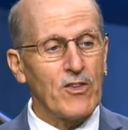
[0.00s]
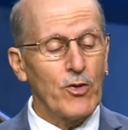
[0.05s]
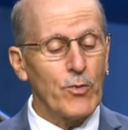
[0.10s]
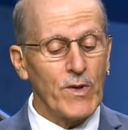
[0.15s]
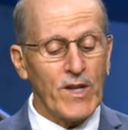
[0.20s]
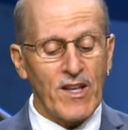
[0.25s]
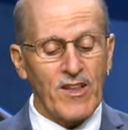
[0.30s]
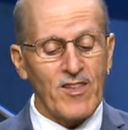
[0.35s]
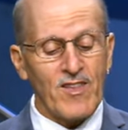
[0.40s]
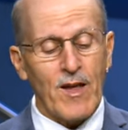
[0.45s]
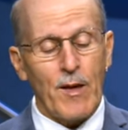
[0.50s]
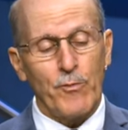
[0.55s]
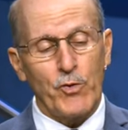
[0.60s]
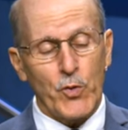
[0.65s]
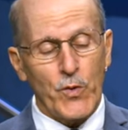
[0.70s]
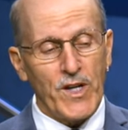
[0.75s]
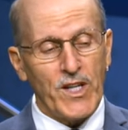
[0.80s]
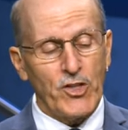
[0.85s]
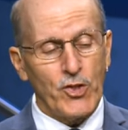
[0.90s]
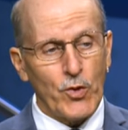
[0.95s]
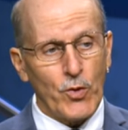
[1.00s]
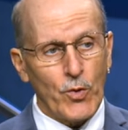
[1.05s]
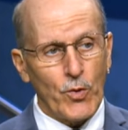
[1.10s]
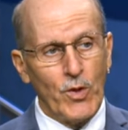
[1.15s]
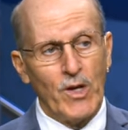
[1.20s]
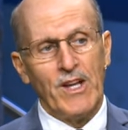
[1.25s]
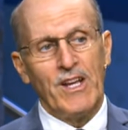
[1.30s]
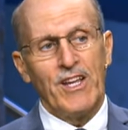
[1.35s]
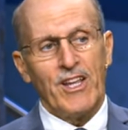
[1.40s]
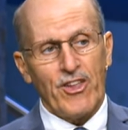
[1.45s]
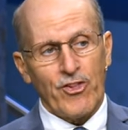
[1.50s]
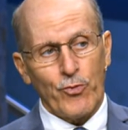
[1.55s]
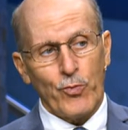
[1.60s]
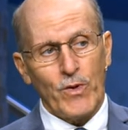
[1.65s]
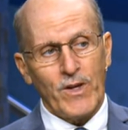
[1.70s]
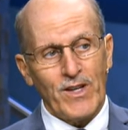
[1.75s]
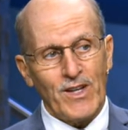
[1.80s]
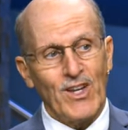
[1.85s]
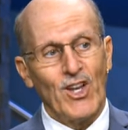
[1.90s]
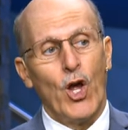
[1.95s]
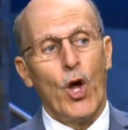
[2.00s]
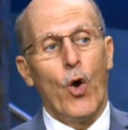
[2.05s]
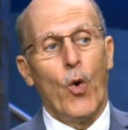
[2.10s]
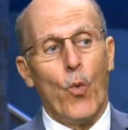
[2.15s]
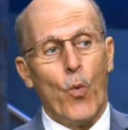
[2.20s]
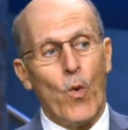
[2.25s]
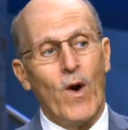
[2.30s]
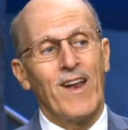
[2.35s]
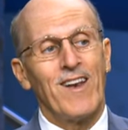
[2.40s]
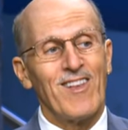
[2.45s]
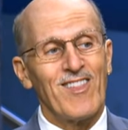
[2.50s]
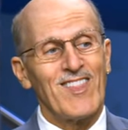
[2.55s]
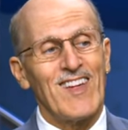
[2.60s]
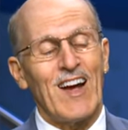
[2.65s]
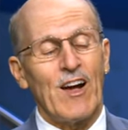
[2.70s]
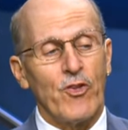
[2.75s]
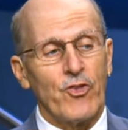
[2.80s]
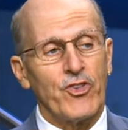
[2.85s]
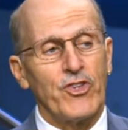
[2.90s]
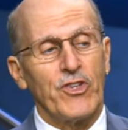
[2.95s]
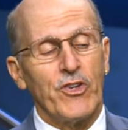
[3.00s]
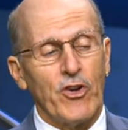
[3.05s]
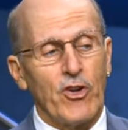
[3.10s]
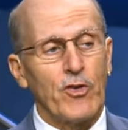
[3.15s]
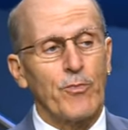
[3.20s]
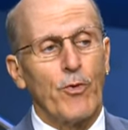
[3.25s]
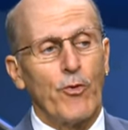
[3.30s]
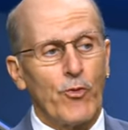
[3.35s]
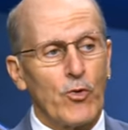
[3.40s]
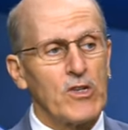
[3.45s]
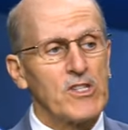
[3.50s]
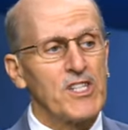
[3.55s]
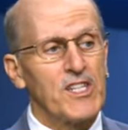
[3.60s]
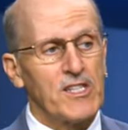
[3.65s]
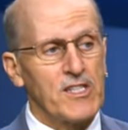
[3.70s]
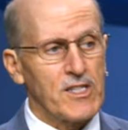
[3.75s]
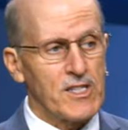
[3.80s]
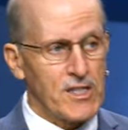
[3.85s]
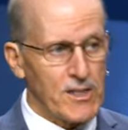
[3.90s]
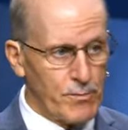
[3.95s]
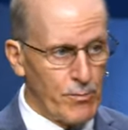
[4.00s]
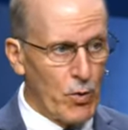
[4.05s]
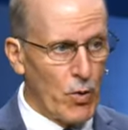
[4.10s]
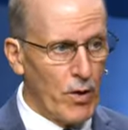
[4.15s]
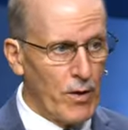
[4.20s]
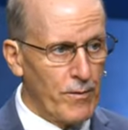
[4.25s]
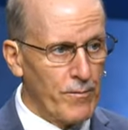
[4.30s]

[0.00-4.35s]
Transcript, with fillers: You realize Psalm 22 is written 1,000 years before Jesus is born,